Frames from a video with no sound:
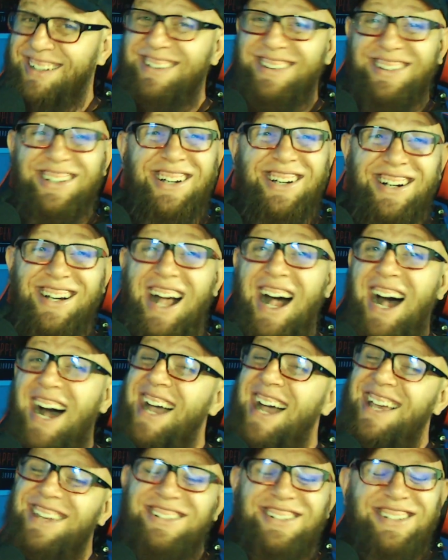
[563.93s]
Look,
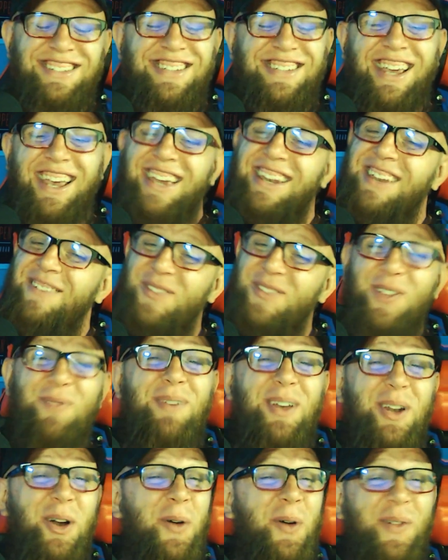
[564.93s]
I understand if you've
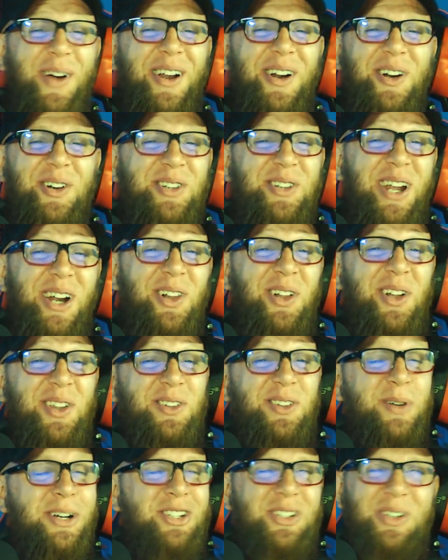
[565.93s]
been over on our channel on
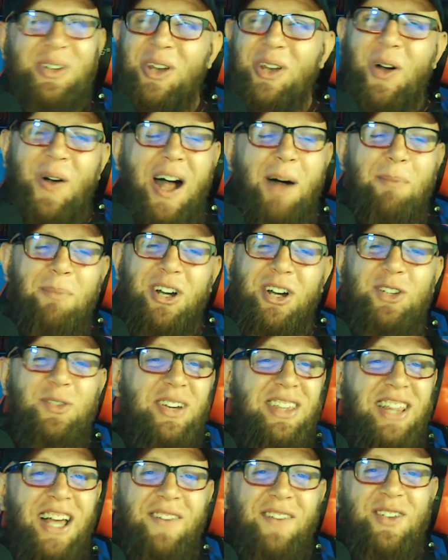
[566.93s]
Twitch, you know how much
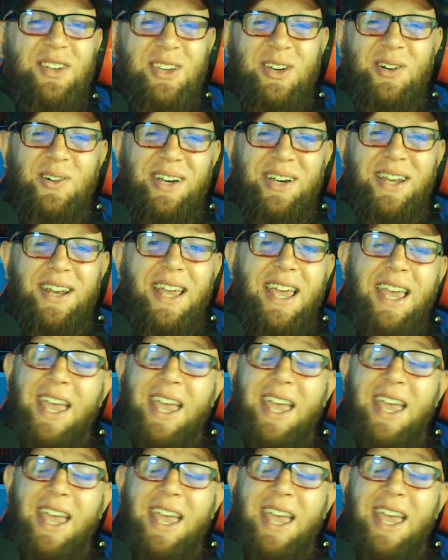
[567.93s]
we love to do it.